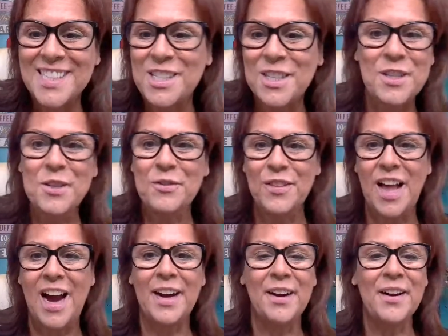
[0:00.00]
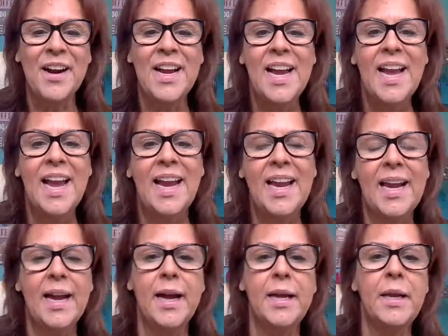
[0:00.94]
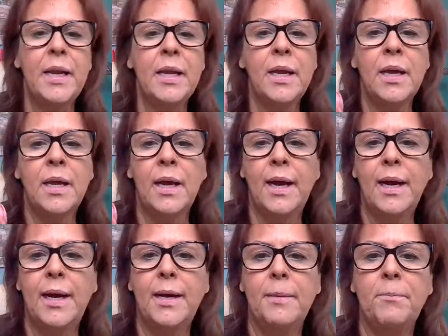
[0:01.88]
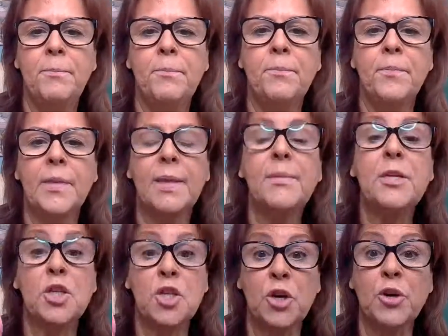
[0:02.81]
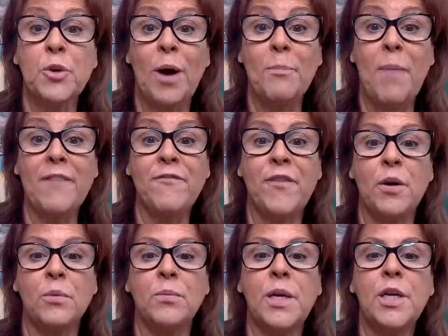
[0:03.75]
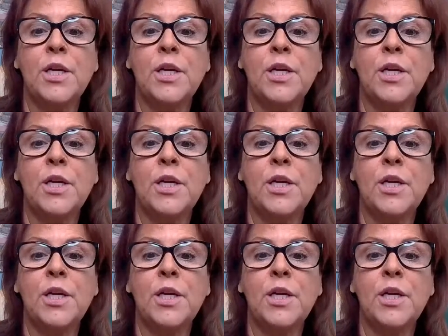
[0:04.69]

It's a new flyer and um, let me just show you on my phone.